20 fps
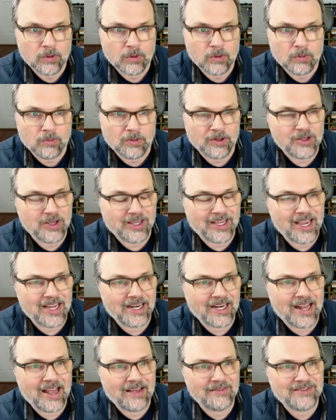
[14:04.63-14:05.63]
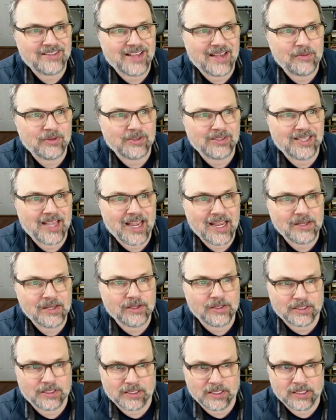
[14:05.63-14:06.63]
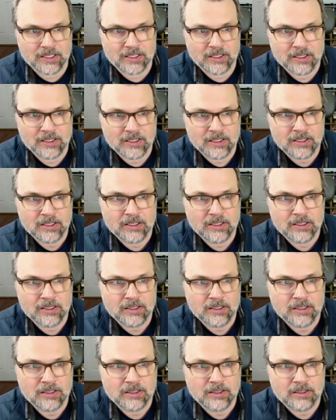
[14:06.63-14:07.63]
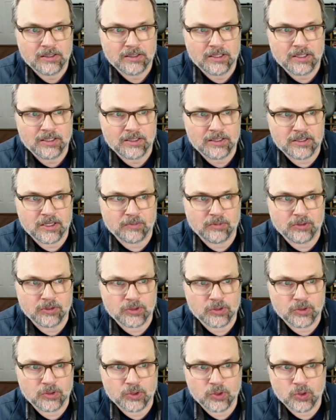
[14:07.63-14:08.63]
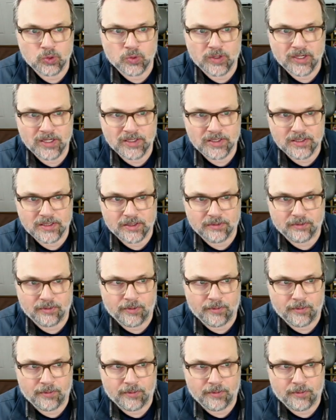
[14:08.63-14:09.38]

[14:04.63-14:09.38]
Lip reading: well, you can't have simultaneously that W2 is 0.